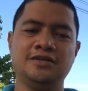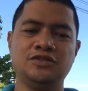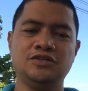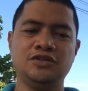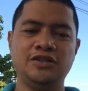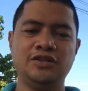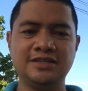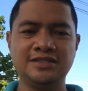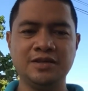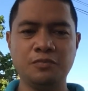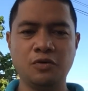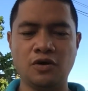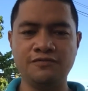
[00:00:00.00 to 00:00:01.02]
So that is the
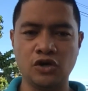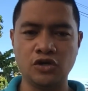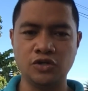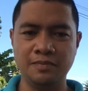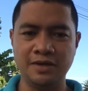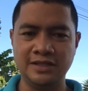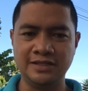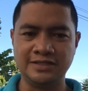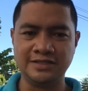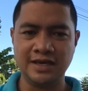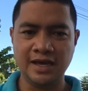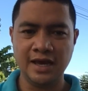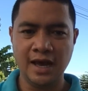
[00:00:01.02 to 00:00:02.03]
Book of
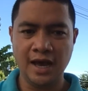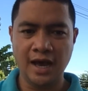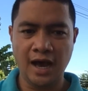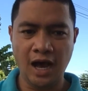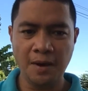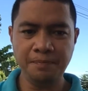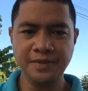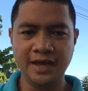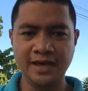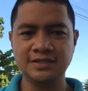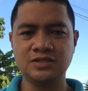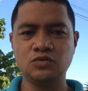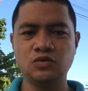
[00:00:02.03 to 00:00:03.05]
Documents. Up
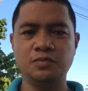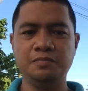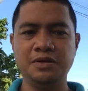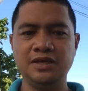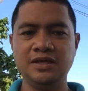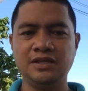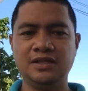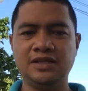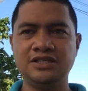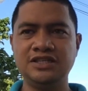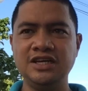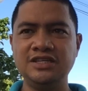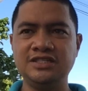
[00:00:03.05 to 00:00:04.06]
next would be the
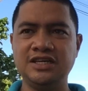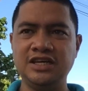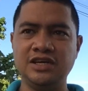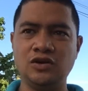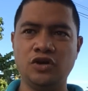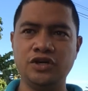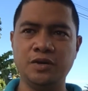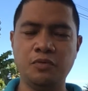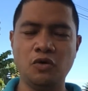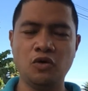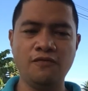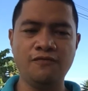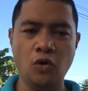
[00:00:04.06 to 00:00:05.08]
Shiqing, or the
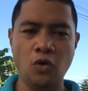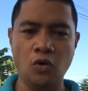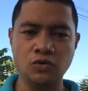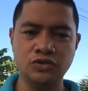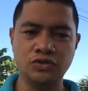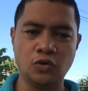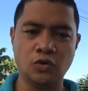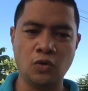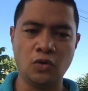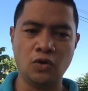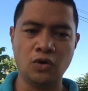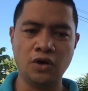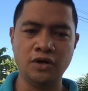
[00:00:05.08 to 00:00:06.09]
Book of Odes,
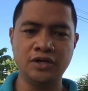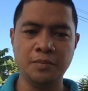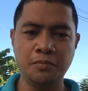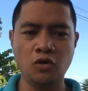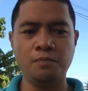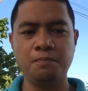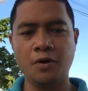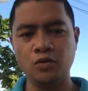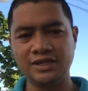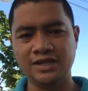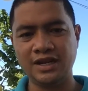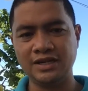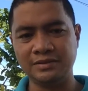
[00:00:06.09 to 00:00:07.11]
or the Book of
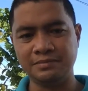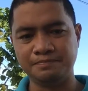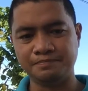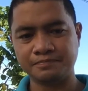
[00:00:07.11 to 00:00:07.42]
Poetry.